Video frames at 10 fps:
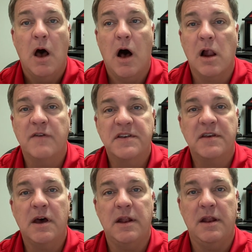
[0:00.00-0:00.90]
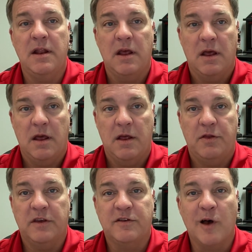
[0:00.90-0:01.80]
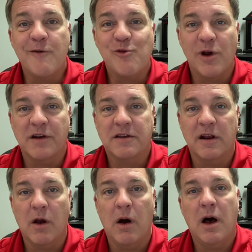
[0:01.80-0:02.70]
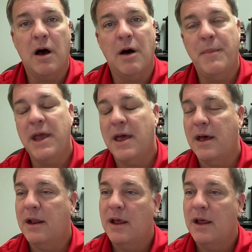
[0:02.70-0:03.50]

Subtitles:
All of a sudden, the software is going to go, oh man,